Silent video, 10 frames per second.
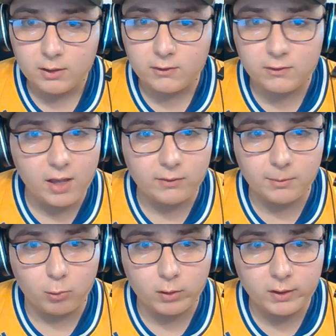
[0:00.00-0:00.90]

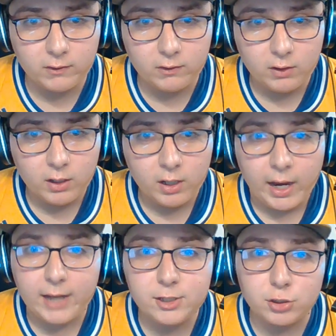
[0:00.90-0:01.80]
7 points,
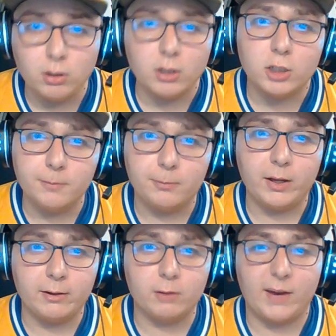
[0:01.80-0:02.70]
and you're a good
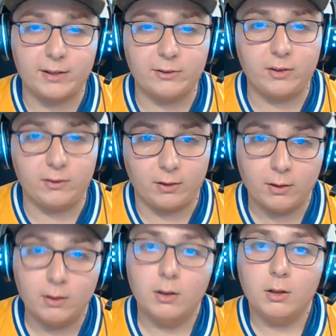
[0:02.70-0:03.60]
player in the regular season.
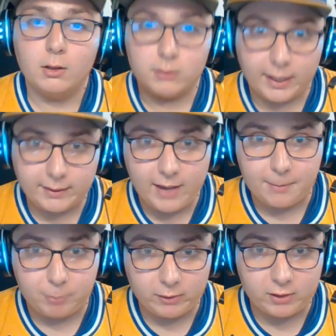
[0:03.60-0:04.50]
Like
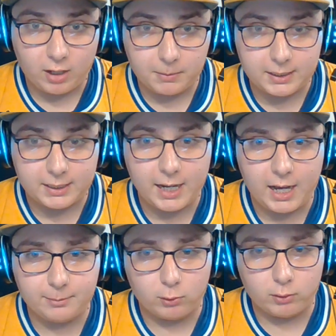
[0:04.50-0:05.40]
Dak Prescott with the
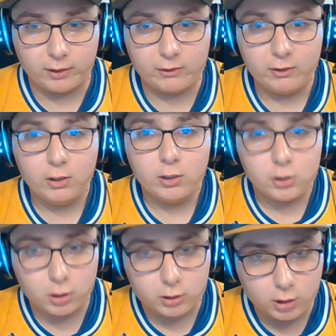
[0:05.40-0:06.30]
Cowboys,
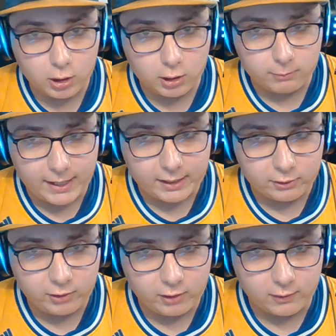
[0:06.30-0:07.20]
you're good in the
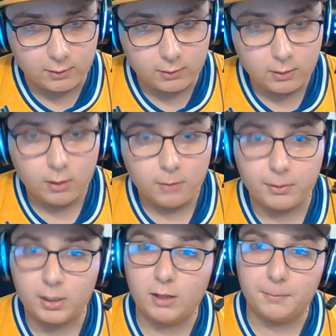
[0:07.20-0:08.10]
regular season,
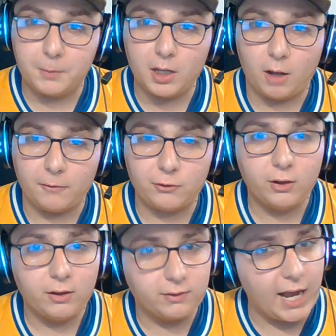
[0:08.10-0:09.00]
but in the playoffs,
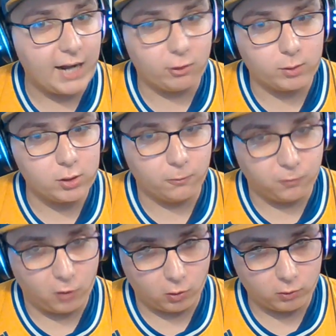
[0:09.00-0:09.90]
that is when you
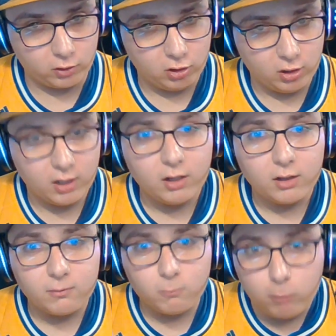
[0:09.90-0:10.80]
fold.
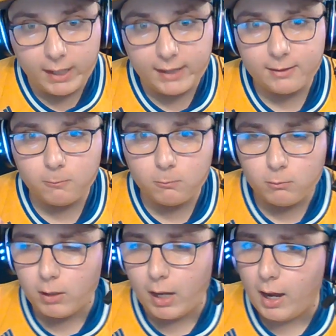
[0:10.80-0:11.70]
With
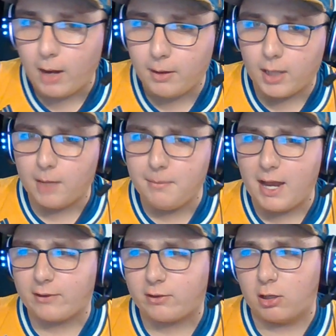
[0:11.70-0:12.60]
and let me
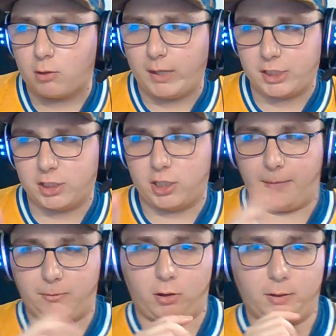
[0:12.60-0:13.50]
ask you a question,
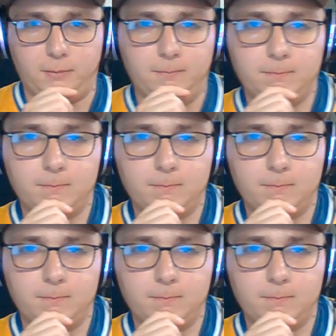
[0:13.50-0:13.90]
James Harden.